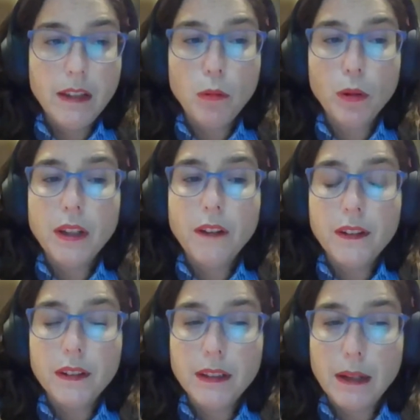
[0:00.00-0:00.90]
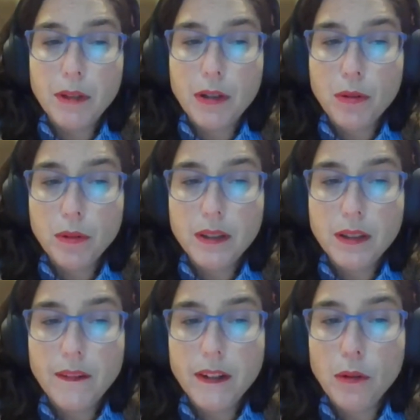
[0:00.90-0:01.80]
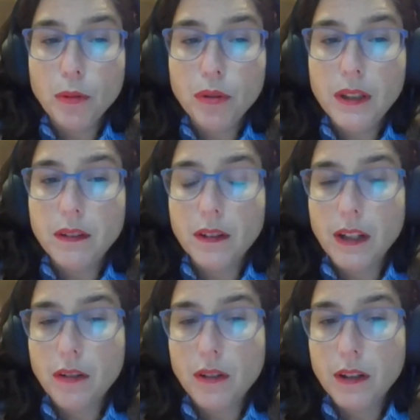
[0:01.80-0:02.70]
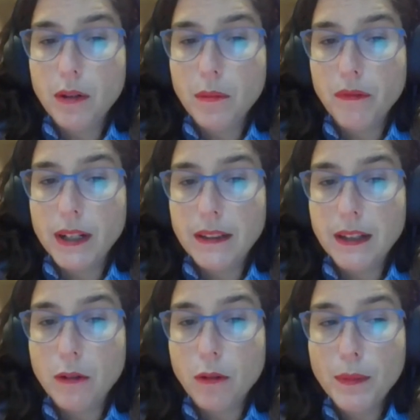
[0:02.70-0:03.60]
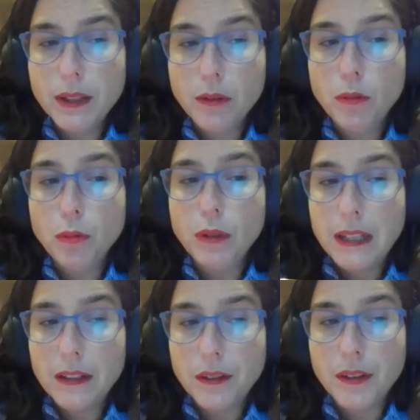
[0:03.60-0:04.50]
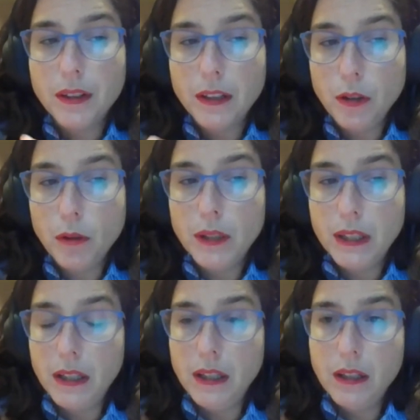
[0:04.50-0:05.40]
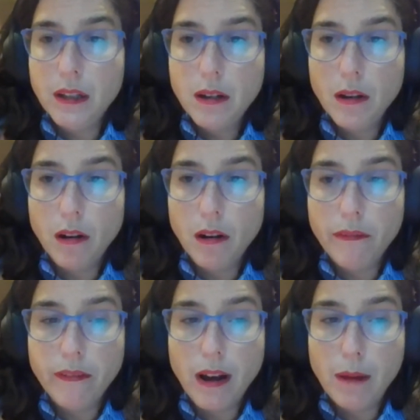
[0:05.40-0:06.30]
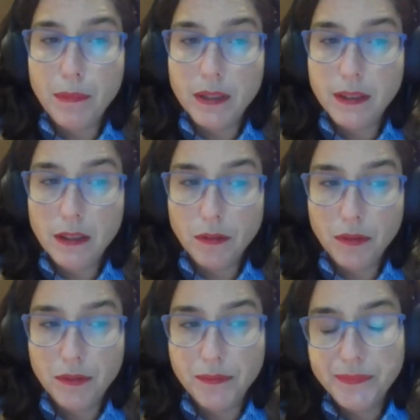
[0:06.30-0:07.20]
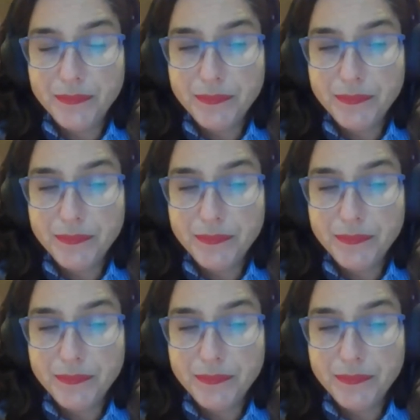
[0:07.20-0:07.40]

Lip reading: This was the first time the judiciary used international human rights arguments to declare the nullity of amnesty laws.